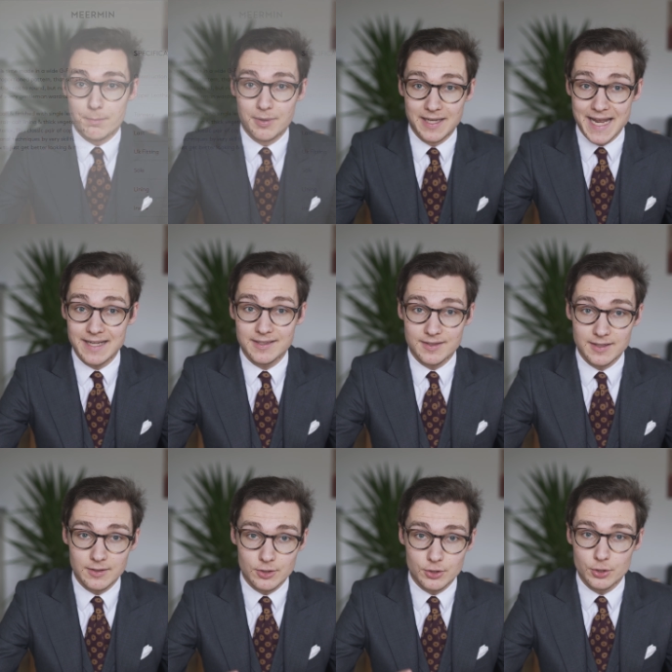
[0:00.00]
a Blake
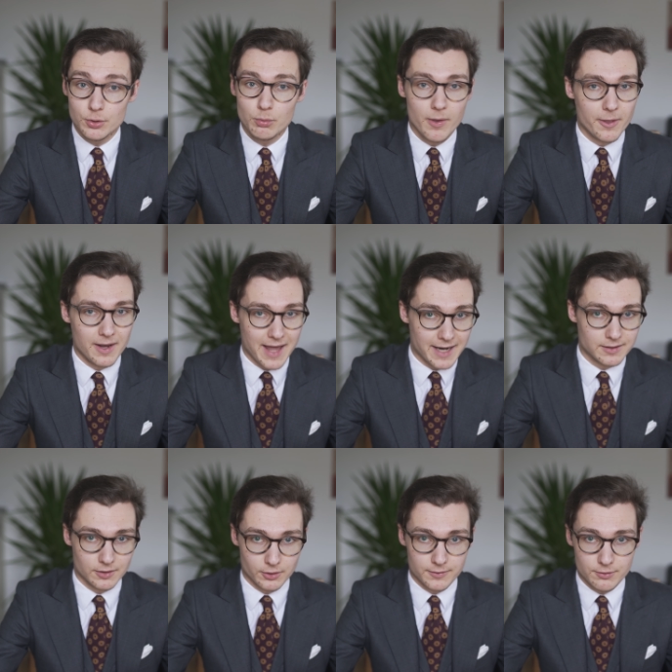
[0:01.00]
stitched shoe with a
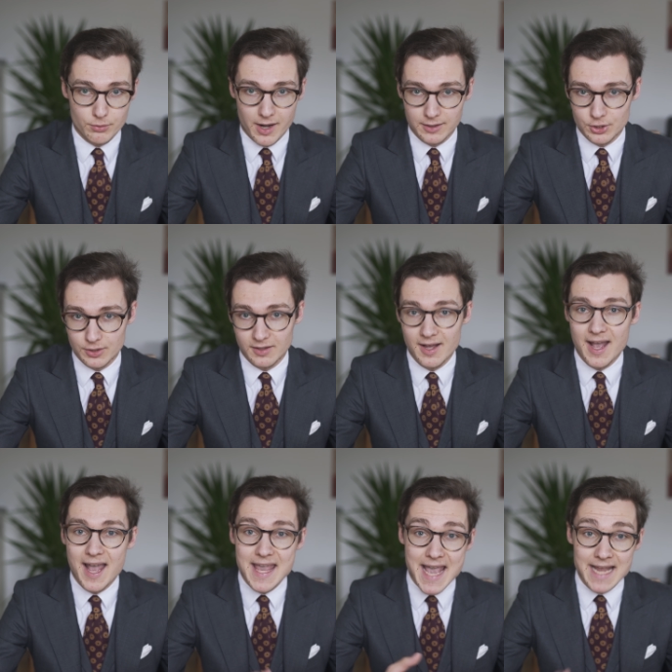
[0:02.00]
lighter construction,
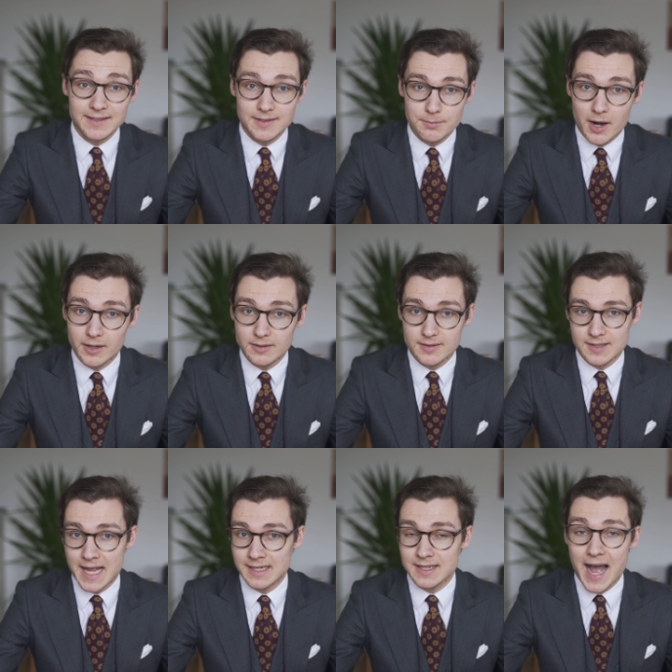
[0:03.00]
Ace
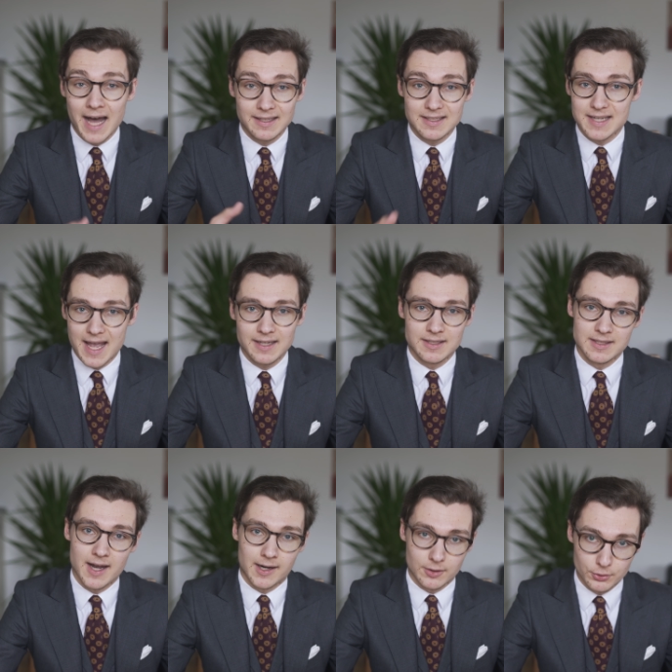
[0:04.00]
Marts and
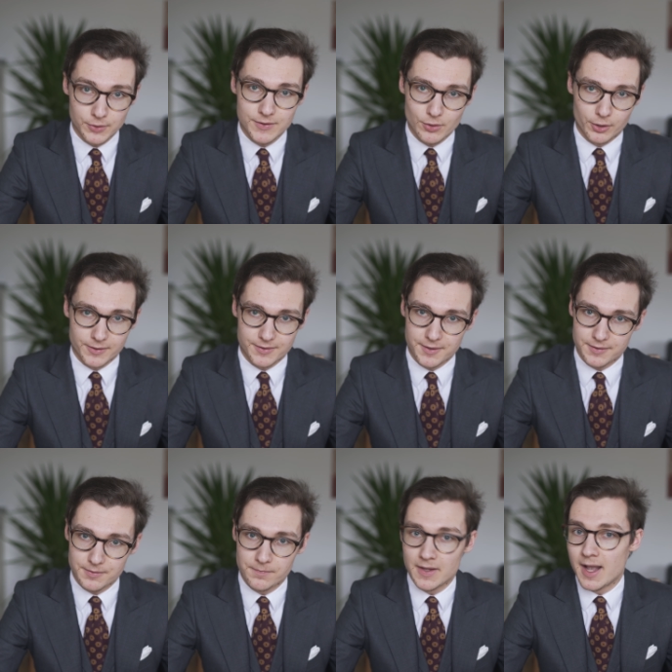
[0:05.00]
Undandy are good
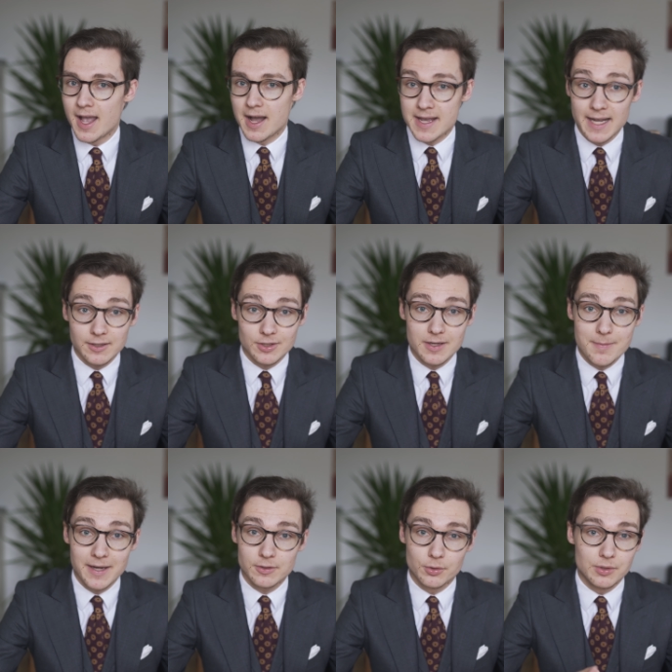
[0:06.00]
sources. I actually
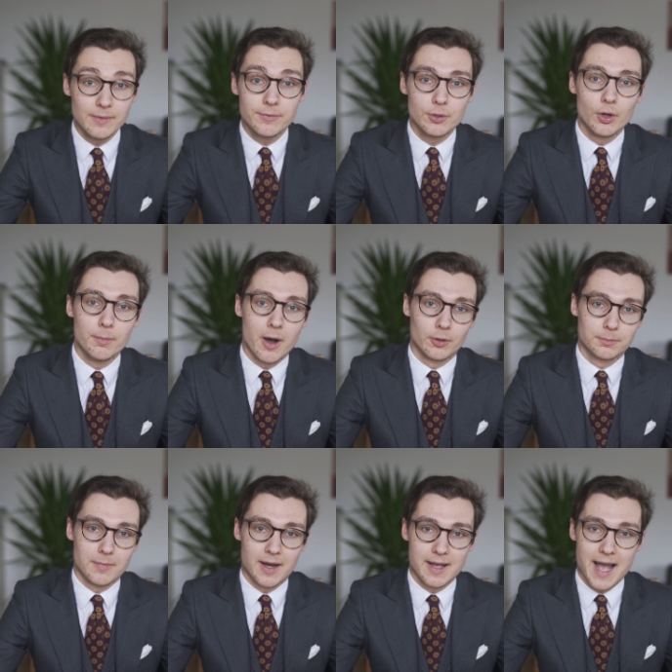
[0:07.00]
made a review
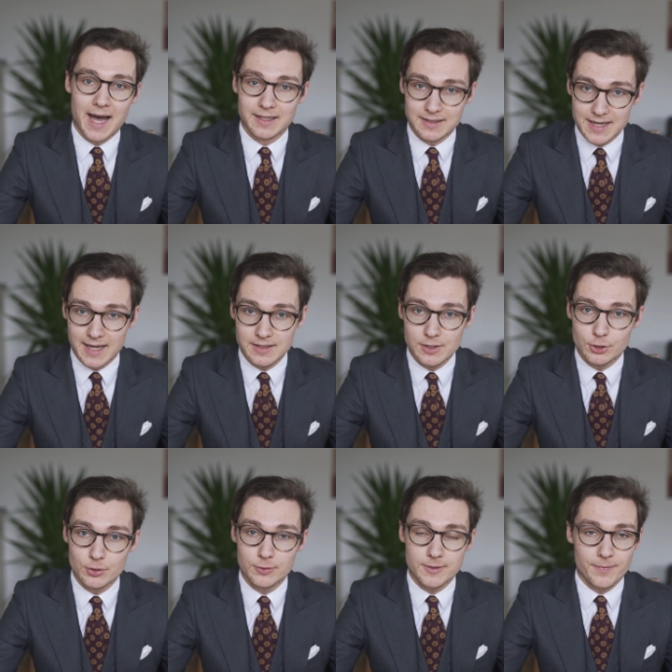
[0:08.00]
about my Undandy
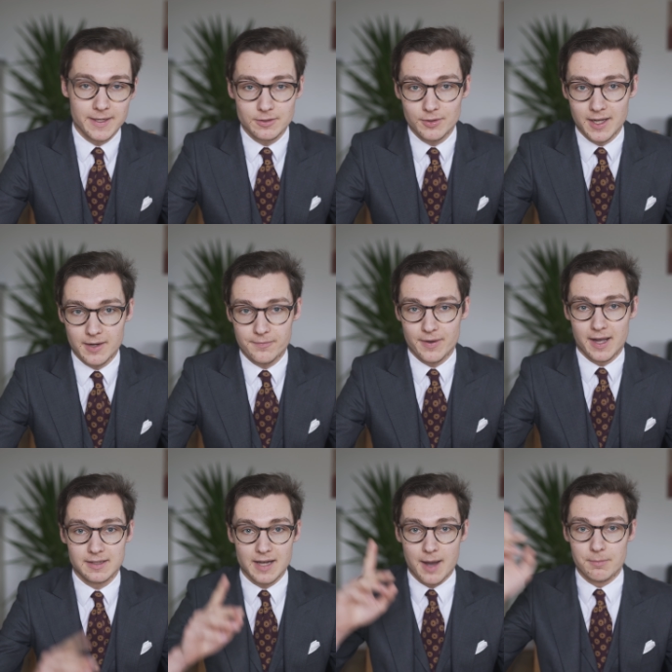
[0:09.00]
shoes that you can
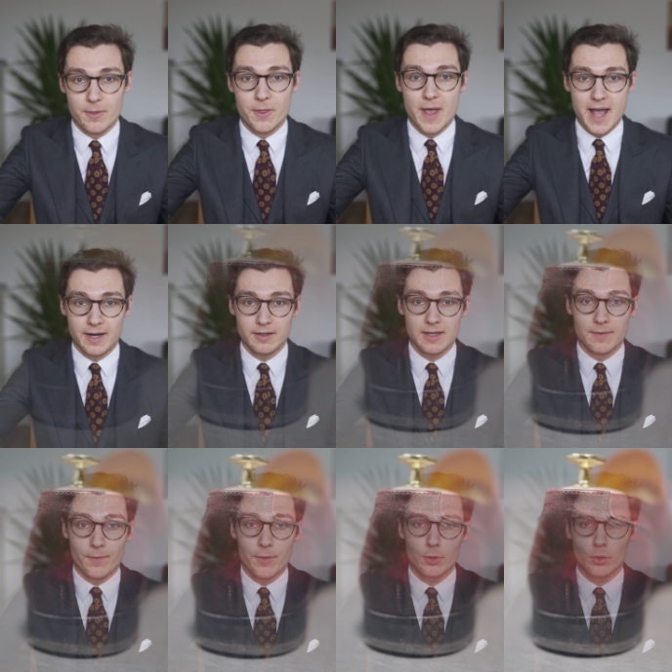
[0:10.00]
find up there
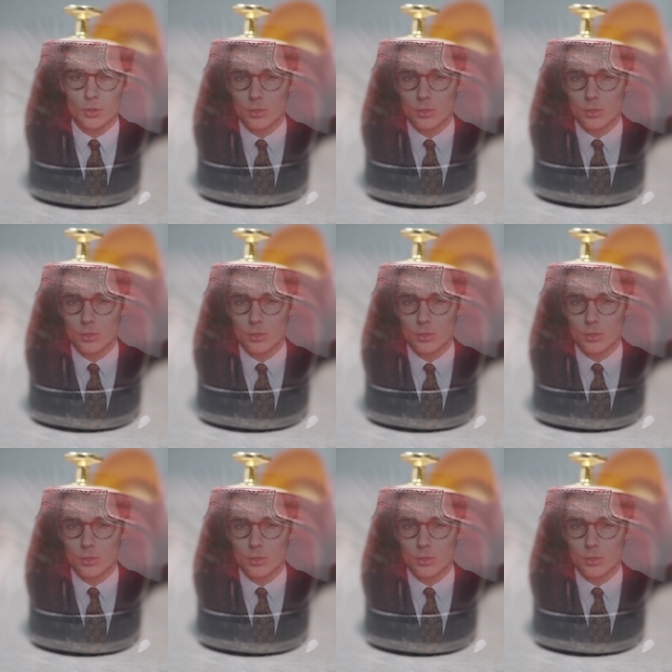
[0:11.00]
in the